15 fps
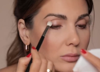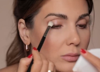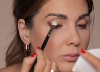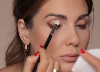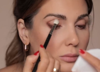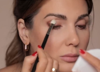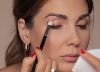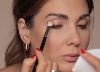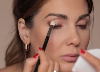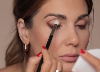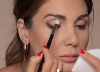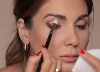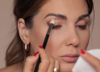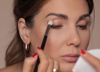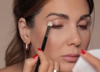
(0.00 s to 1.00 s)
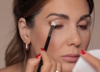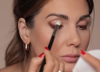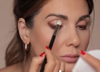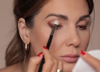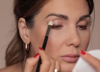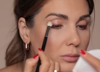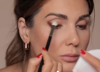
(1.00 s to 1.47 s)

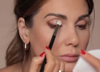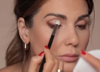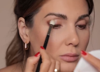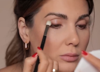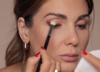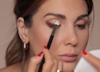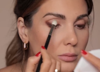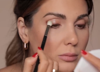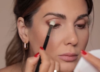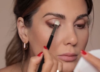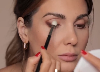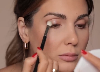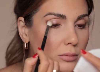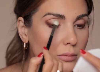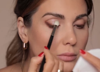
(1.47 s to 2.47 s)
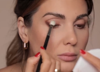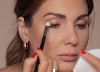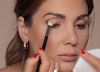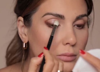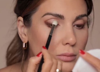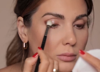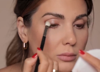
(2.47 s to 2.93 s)

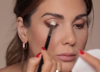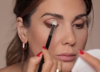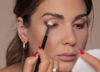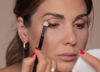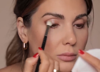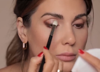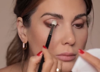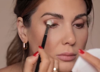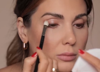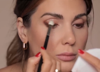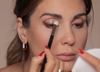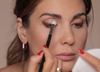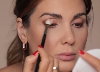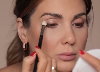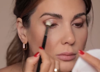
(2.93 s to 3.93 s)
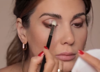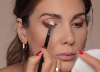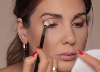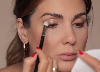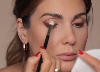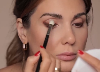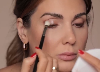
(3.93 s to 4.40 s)

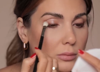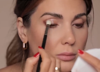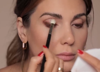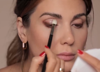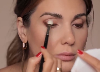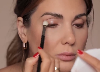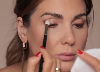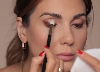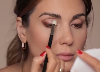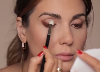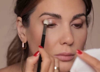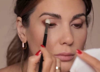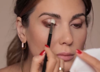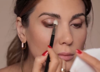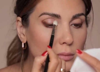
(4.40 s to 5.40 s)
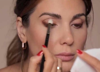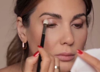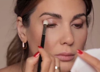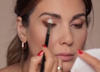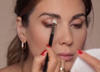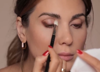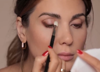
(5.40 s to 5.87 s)

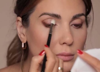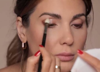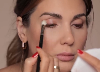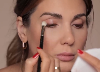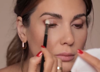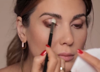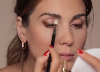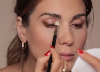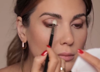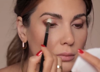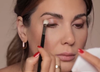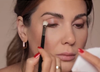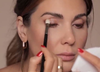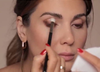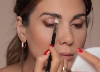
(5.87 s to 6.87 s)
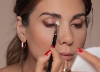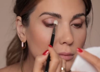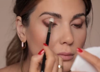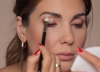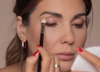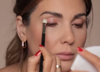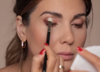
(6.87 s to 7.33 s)

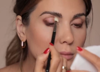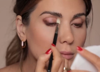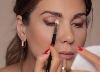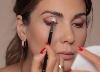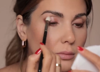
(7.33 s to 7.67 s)
Nobody speaks.